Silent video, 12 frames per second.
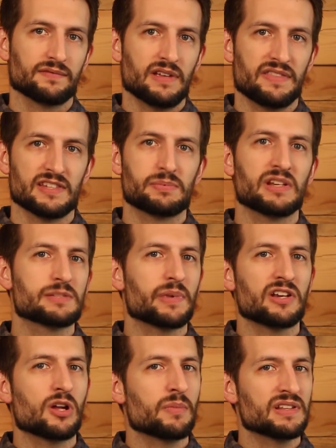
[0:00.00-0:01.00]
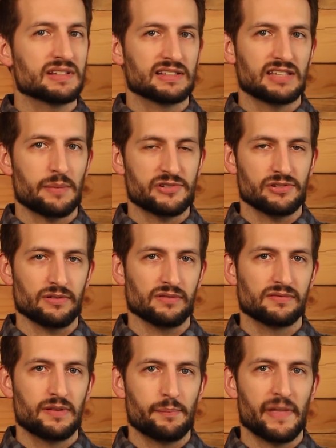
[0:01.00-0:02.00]
And this bead is by no means exceptional.
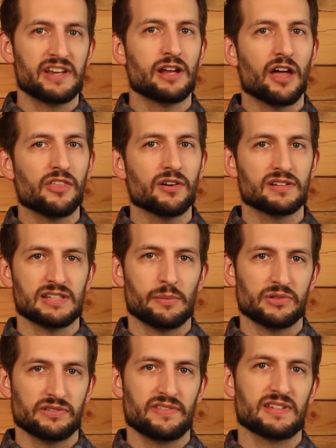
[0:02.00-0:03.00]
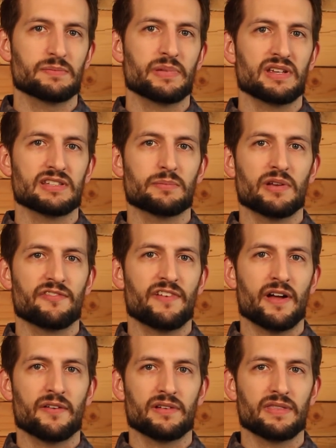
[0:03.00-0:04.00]
Many other examples of these beads have been
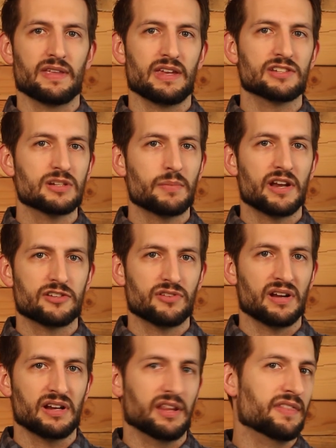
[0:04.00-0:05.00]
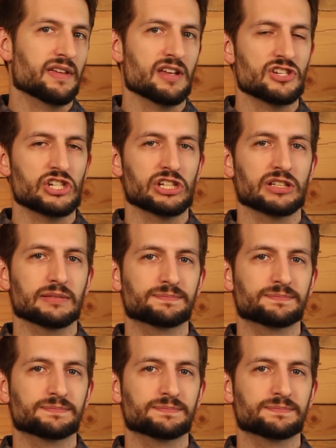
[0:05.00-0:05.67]
found in the Eastern Mediterranean and the Aegean.